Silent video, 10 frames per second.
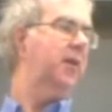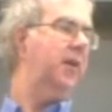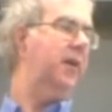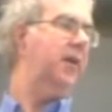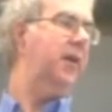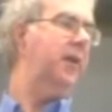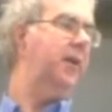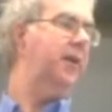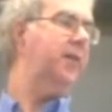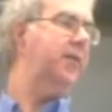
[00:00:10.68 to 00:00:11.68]

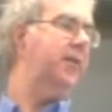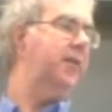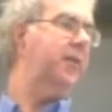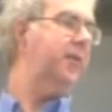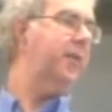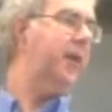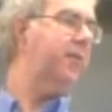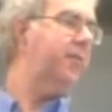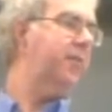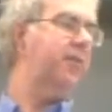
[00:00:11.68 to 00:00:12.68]
and the
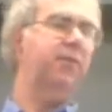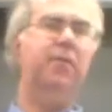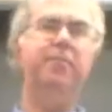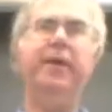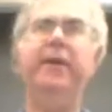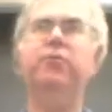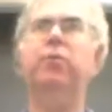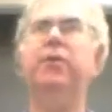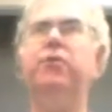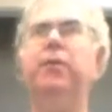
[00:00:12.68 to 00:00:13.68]
answer is on page
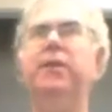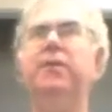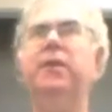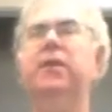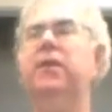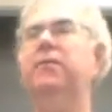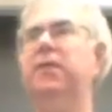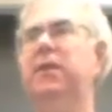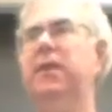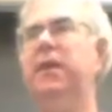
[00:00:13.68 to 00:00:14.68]
120. It
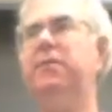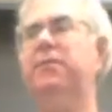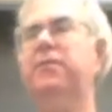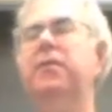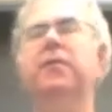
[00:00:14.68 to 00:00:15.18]
gives a list.